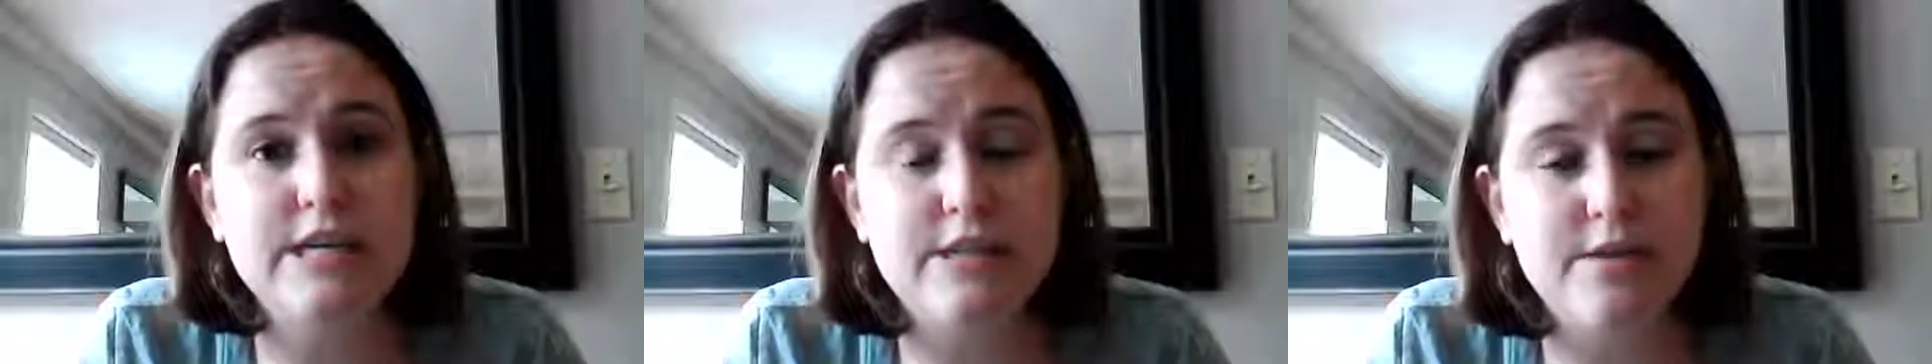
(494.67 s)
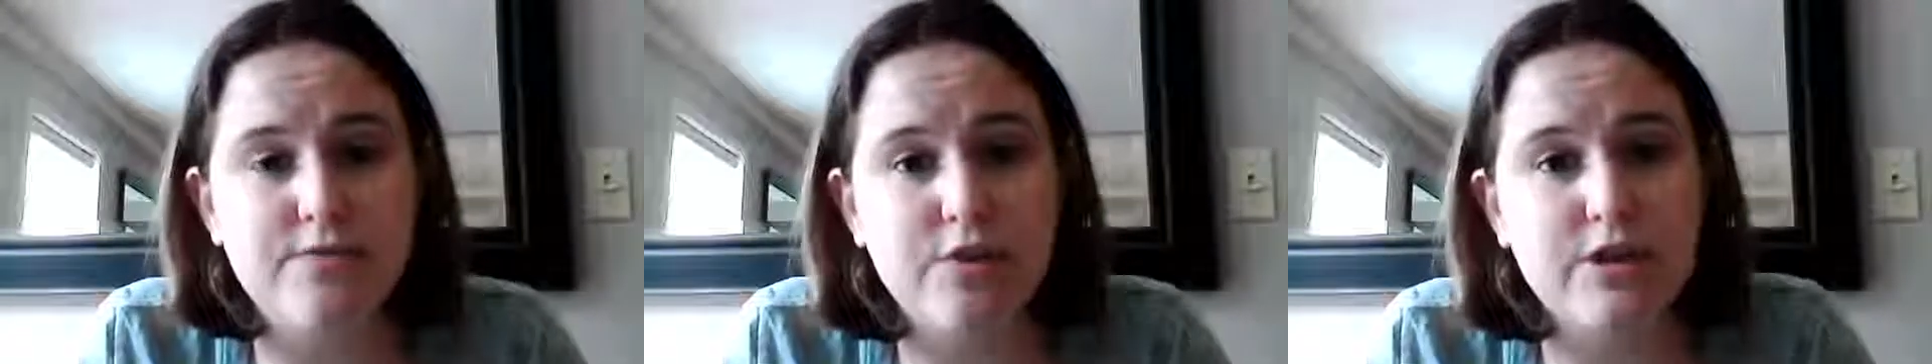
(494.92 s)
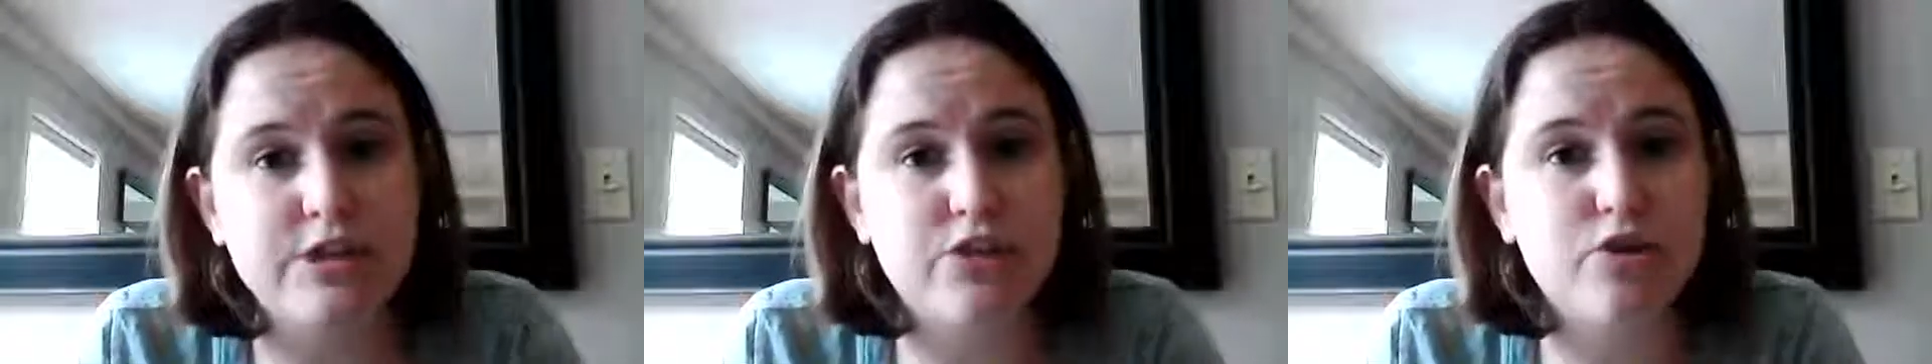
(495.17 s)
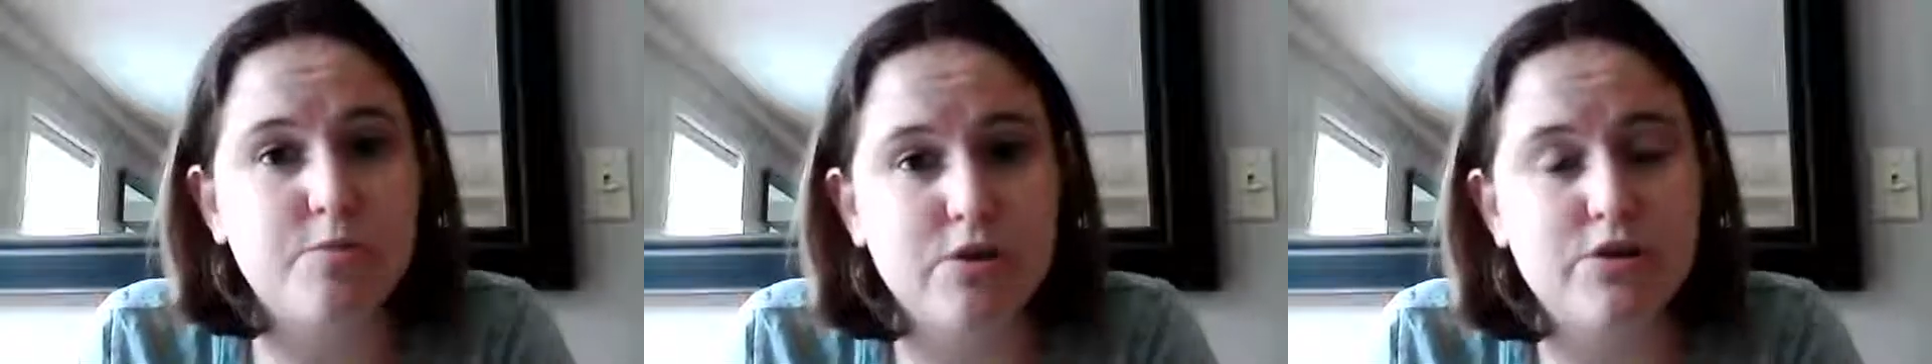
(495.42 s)
different
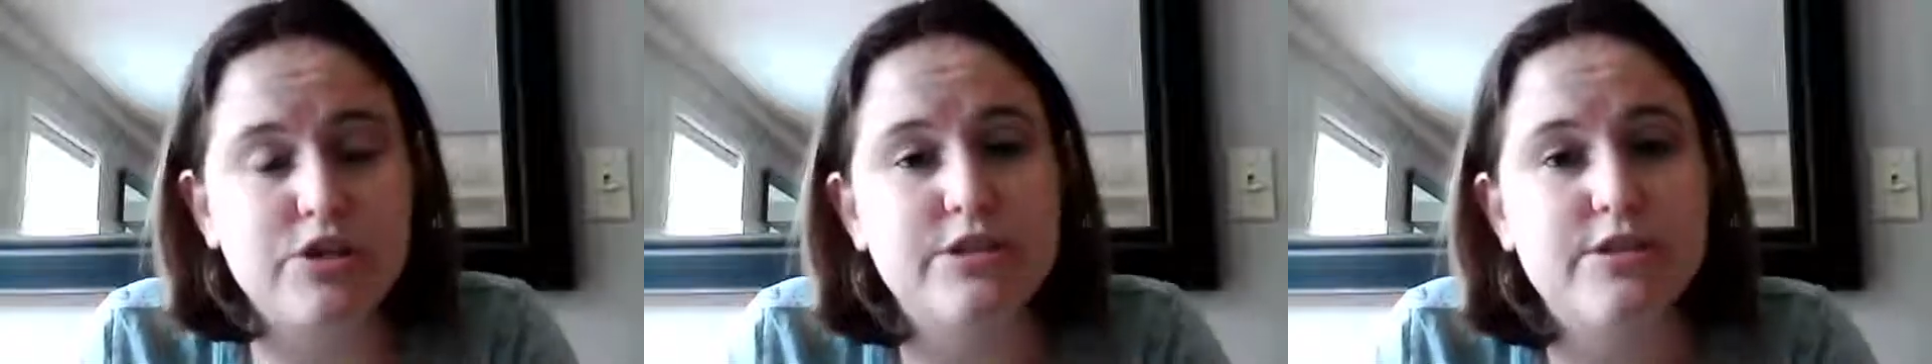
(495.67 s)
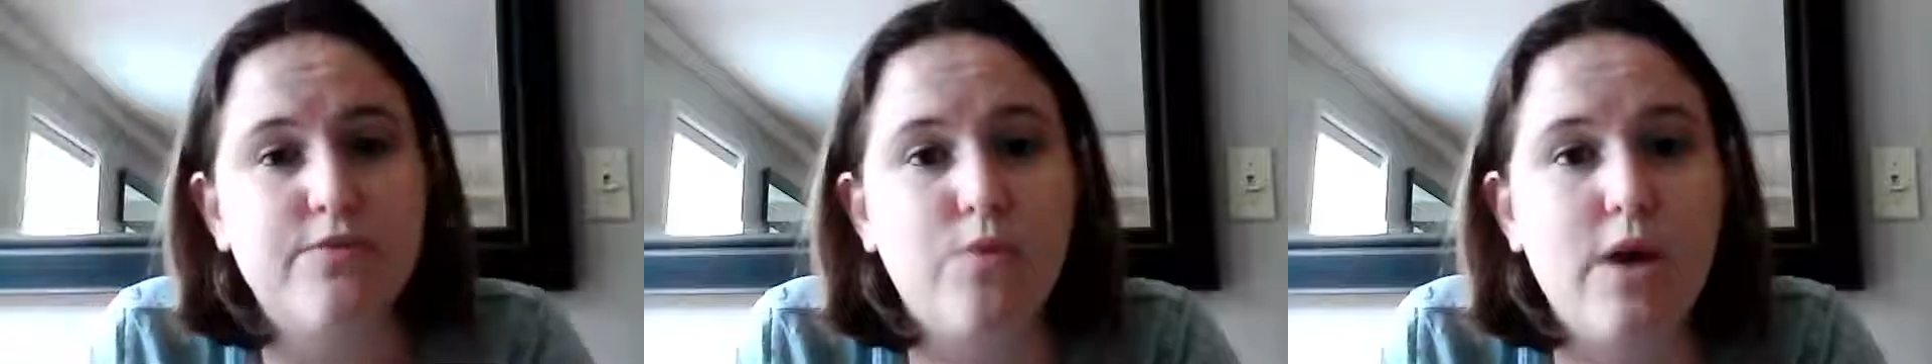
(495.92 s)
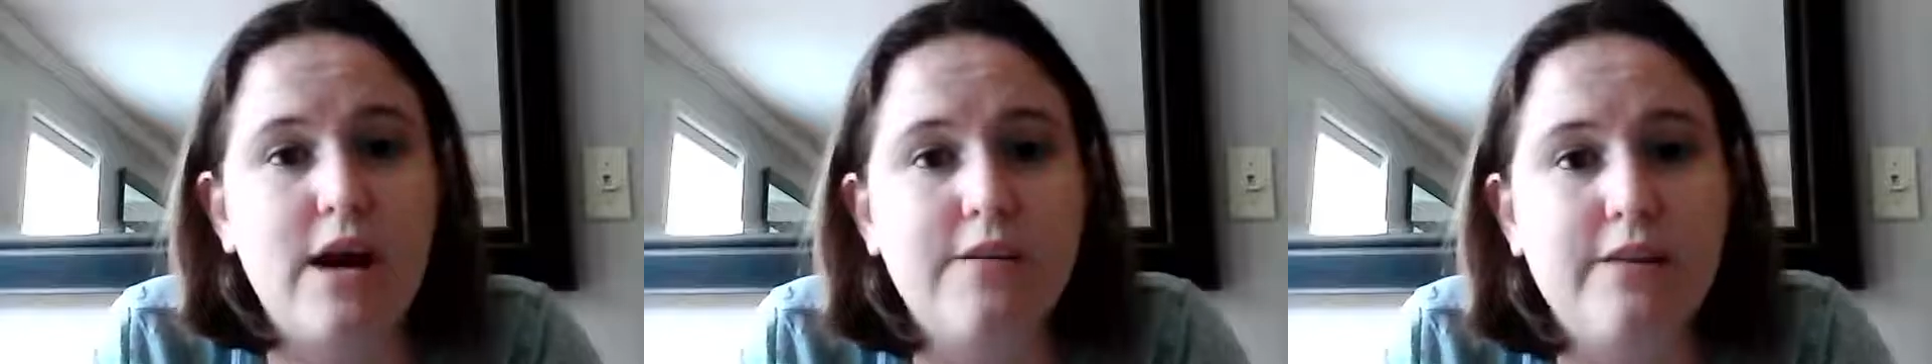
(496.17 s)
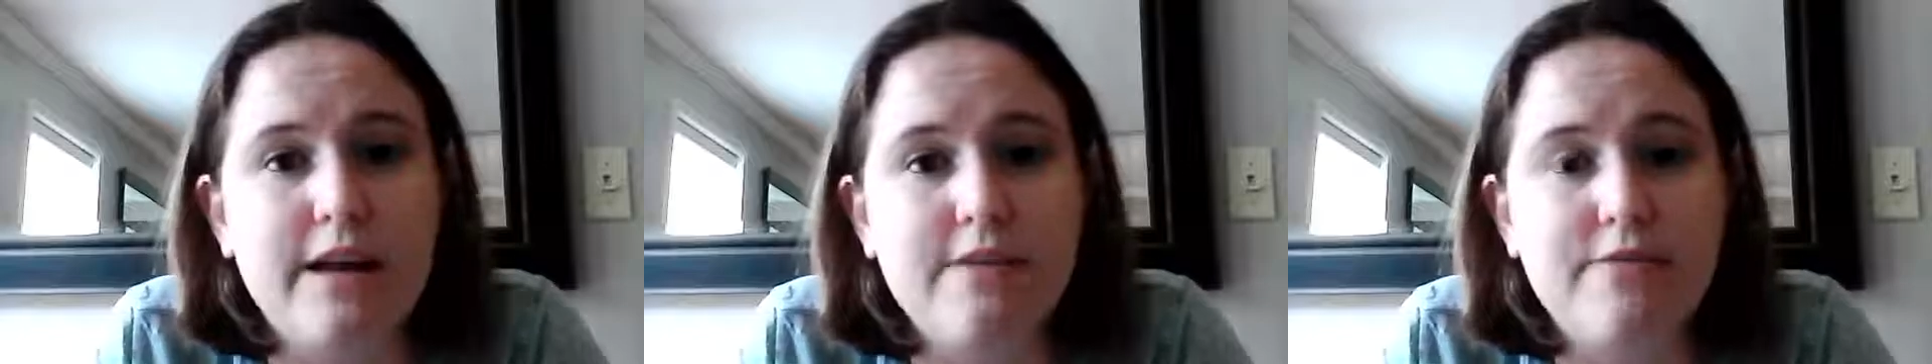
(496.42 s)
distributions of
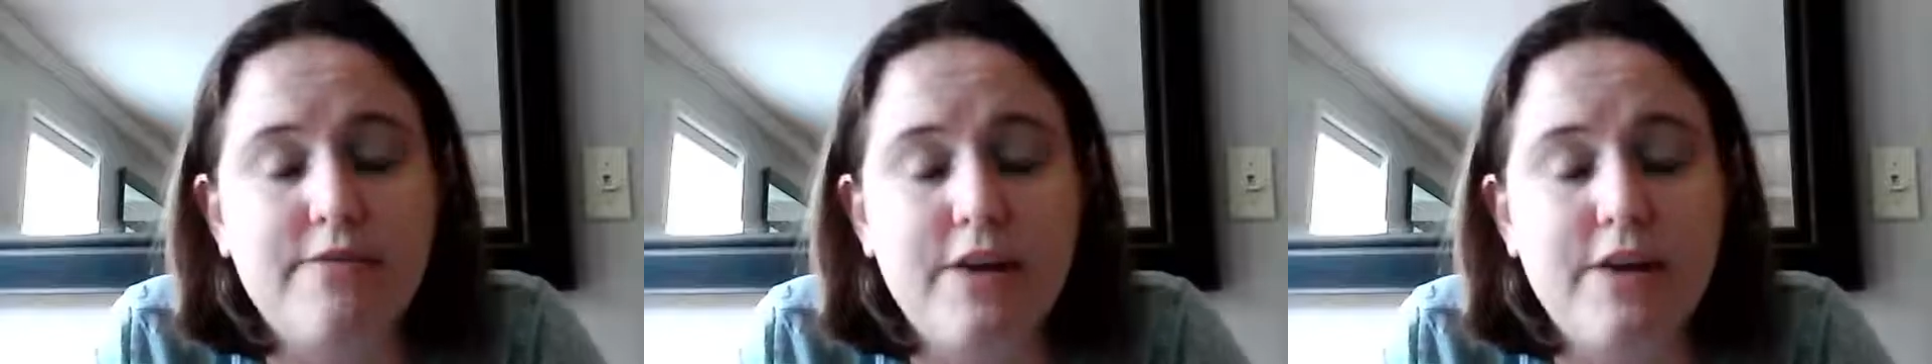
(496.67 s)
wildlife.